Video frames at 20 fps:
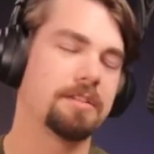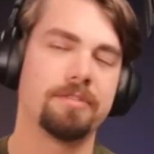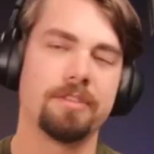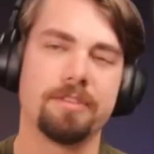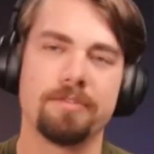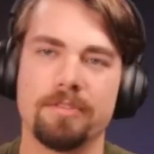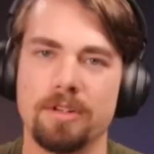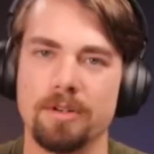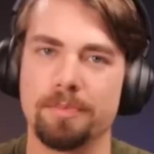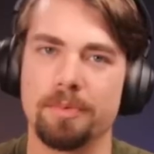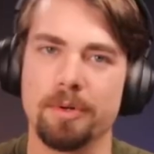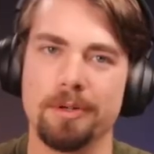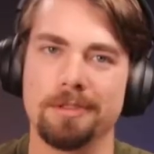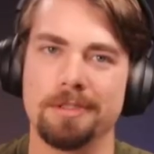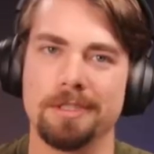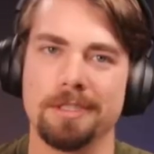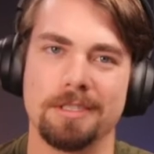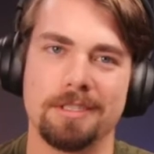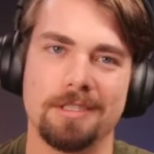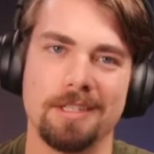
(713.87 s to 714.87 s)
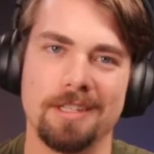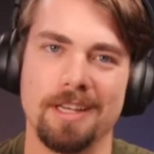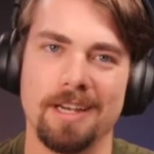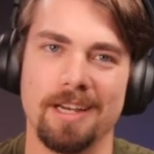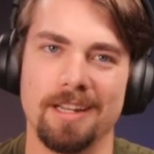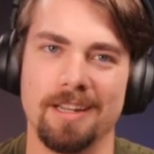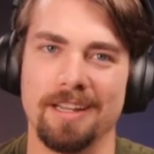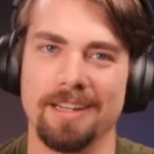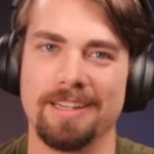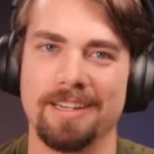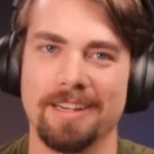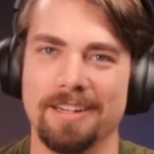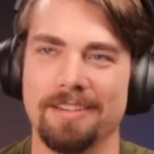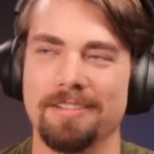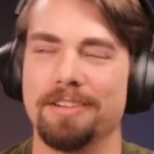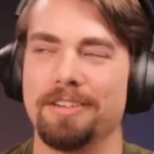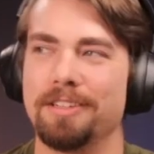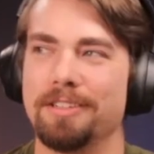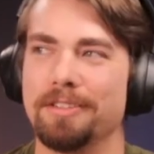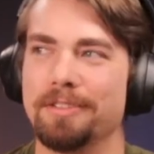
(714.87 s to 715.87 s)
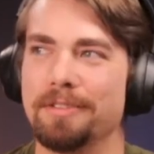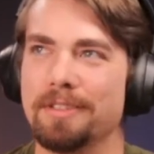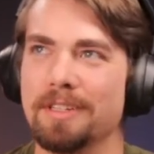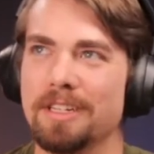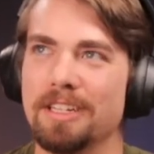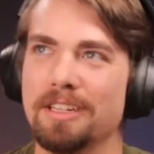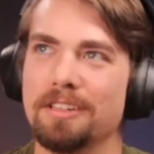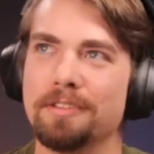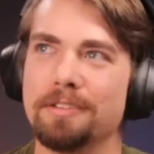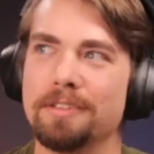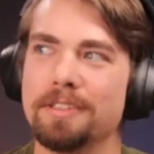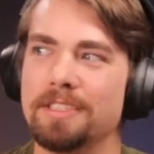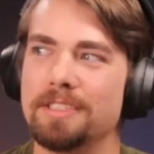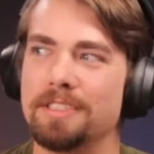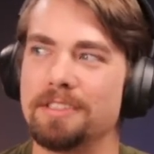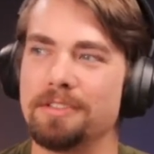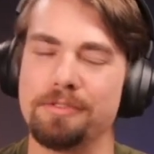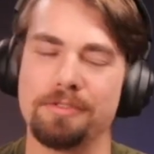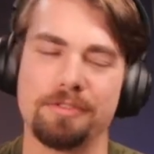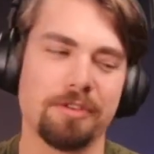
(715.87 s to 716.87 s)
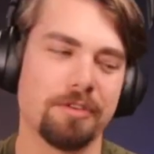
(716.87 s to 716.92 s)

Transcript: of different approaches to that, like kind of how you alluded to.